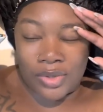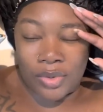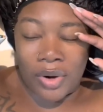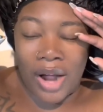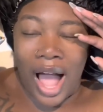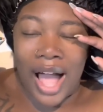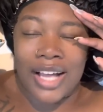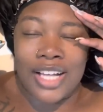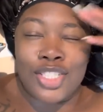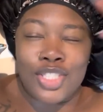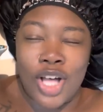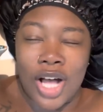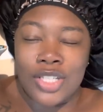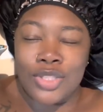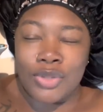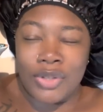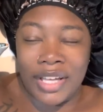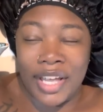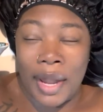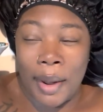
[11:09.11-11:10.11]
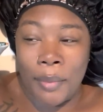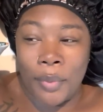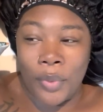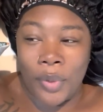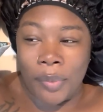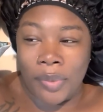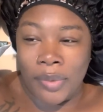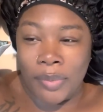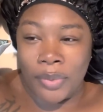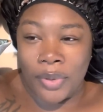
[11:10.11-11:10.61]
Or I can talk to a camera
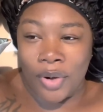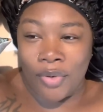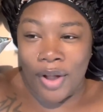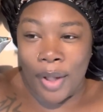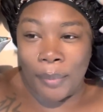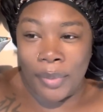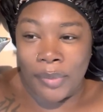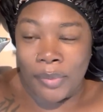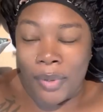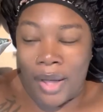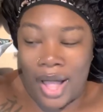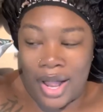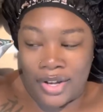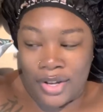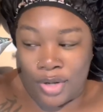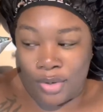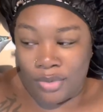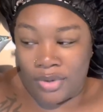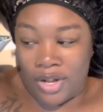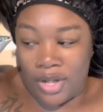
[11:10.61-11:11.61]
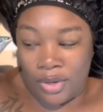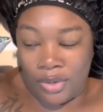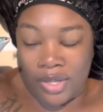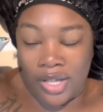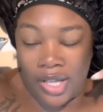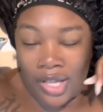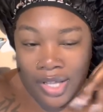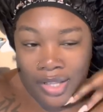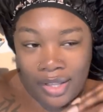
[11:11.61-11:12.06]
with people around people I don't know.